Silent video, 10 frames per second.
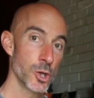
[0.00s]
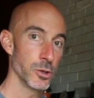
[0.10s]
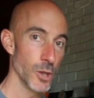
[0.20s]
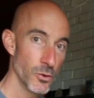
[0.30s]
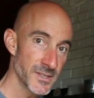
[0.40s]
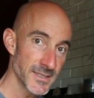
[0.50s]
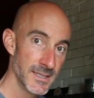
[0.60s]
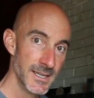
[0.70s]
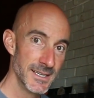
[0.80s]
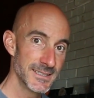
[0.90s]
close
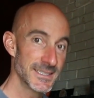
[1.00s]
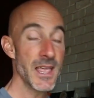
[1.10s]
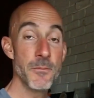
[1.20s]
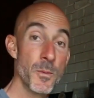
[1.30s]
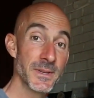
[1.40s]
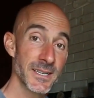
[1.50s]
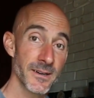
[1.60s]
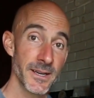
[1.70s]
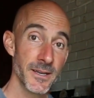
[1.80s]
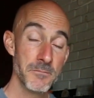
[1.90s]
to that
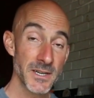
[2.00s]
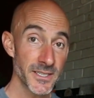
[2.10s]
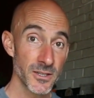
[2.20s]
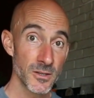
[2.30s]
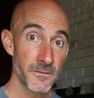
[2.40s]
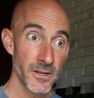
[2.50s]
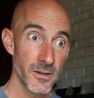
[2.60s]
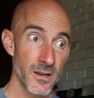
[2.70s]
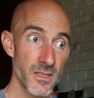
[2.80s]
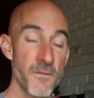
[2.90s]
momentary muscular
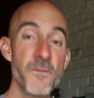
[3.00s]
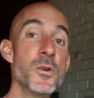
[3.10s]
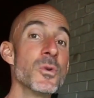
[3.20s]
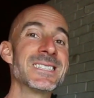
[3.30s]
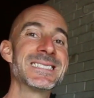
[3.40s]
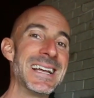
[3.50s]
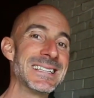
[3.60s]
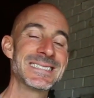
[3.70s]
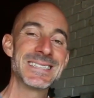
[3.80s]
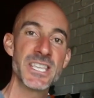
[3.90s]
failure, the fewer
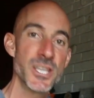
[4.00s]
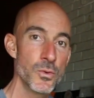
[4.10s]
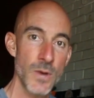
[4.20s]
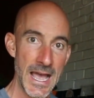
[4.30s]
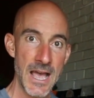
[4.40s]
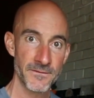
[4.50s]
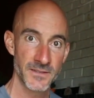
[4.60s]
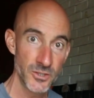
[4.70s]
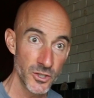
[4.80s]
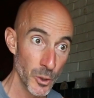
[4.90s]
sets that you have
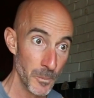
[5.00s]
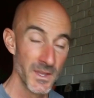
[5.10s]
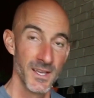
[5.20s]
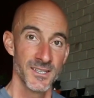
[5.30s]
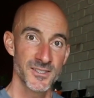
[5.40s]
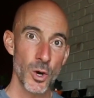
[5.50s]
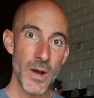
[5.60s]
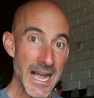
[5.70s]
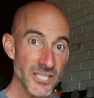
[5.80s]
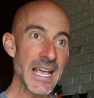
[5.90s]
to do. So
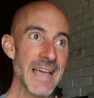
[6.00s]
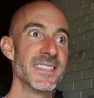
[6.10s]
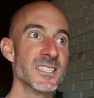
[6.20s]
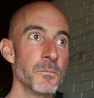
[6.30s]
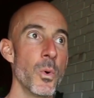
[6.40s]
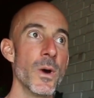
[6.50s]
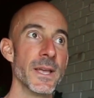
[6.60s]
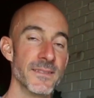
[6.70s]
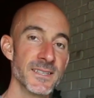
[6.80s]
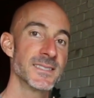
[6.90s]
actually at this
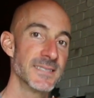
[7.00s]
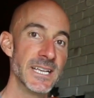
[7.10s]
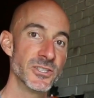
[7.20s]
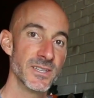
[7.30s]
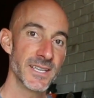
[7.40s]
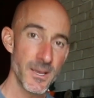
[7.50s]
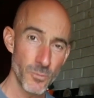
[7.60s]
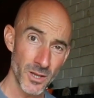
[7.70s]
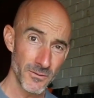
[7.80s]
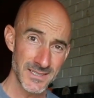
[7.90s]
point, this stage in the game,
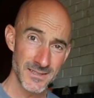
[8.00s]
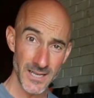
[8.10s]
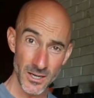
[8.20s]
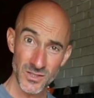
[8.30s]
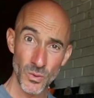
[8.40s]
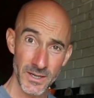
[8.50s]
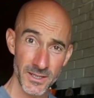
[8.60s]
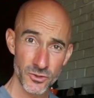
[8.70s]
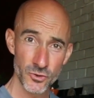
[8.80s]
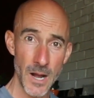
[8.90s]
one of the reasons I also wanted
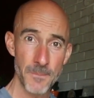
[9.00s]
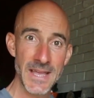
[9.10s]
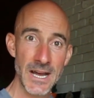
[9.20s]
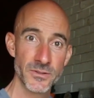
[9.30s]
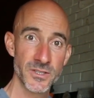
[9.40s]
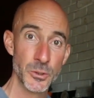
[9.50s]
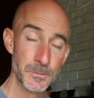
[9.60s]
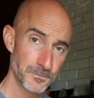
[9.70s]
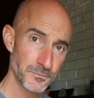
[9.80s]
to drop down to